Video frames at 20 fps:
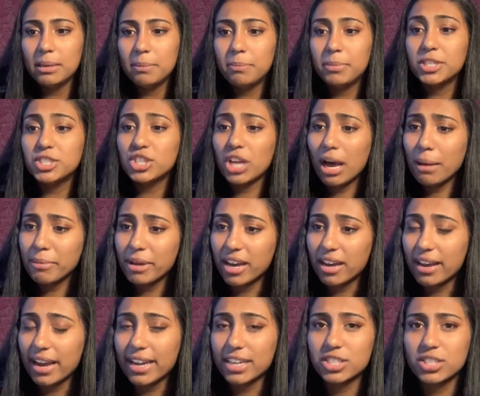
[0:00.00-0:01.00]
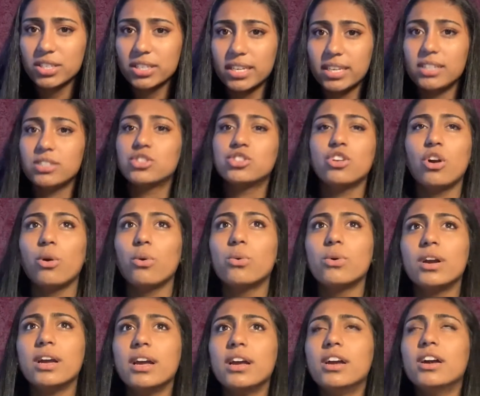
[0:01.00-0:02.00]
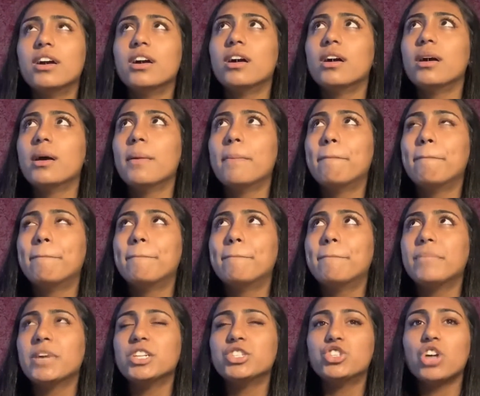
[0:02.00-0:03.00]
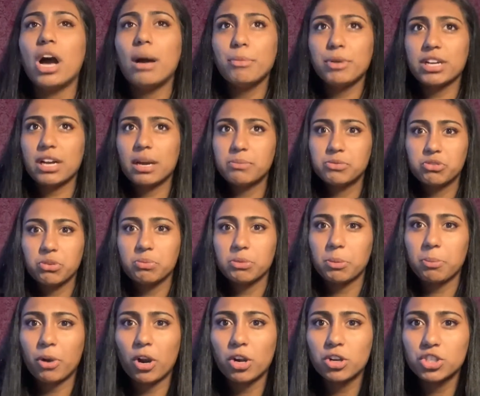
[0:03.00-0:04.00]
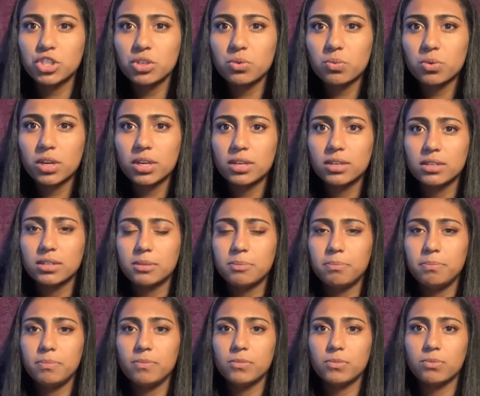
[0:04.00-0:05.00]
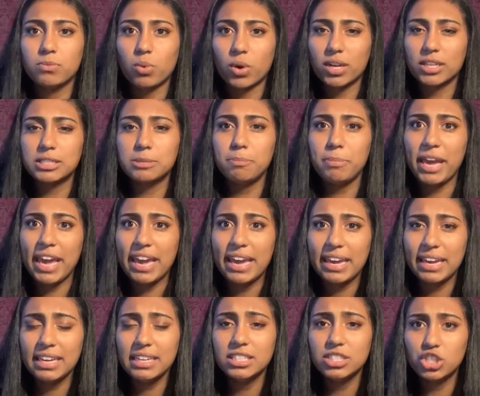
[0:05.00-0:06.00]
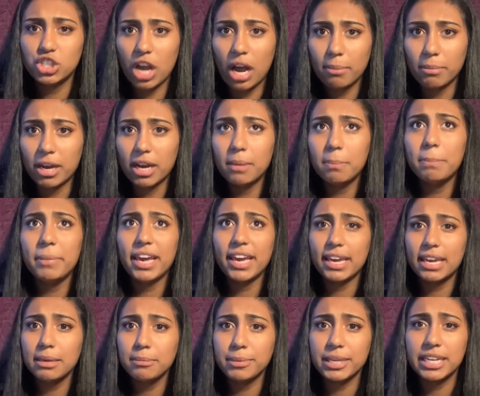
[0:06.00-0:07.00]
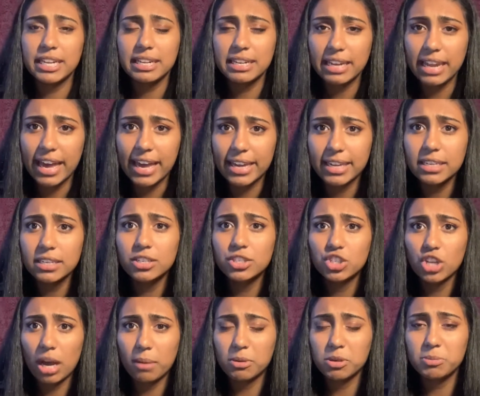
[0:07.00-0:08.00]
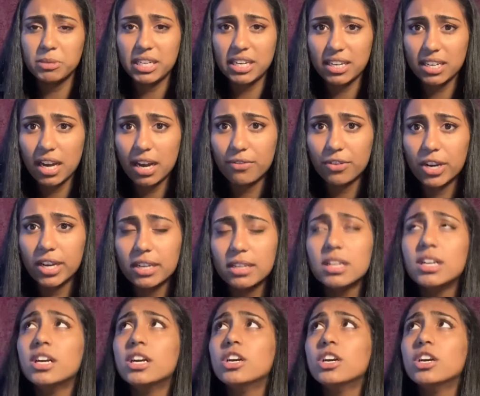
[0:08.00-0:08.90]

Pajama, actually. So pajama comes from the Persian words pe jama, pe meaning leg, jama meaning covering.